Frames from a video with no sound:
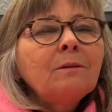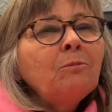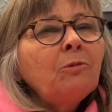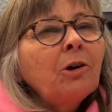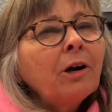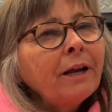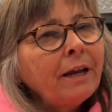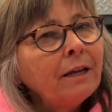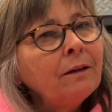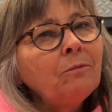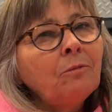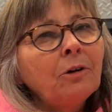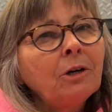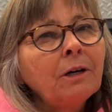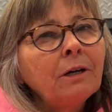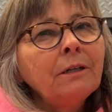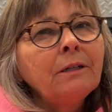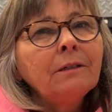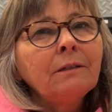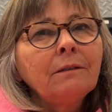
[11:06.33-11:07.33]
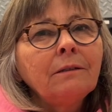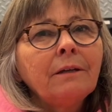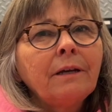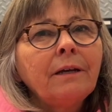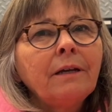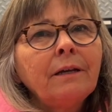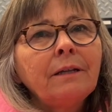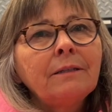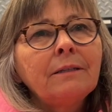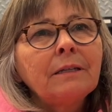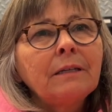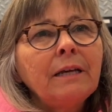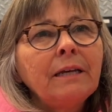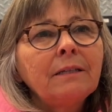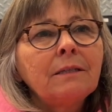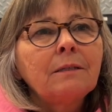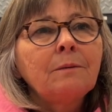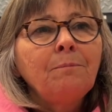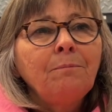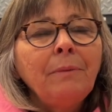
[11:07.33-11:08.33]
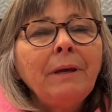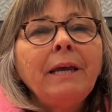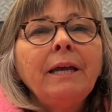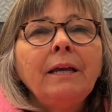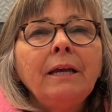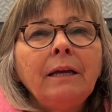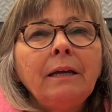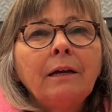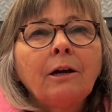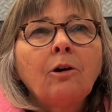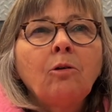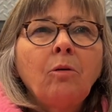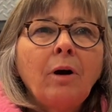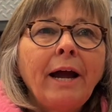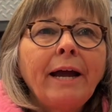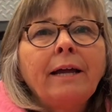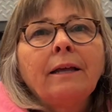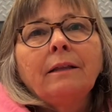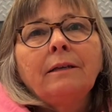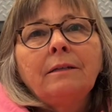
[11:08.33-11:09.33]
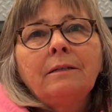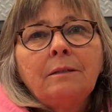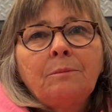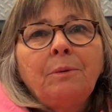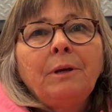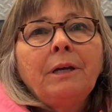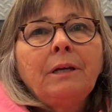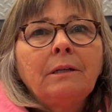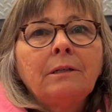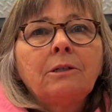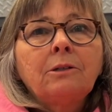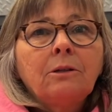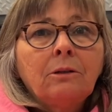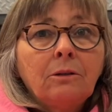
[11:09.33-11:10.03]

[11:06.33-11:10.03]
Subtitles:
more inward. Mm-hmm. It's me quietly speaking to the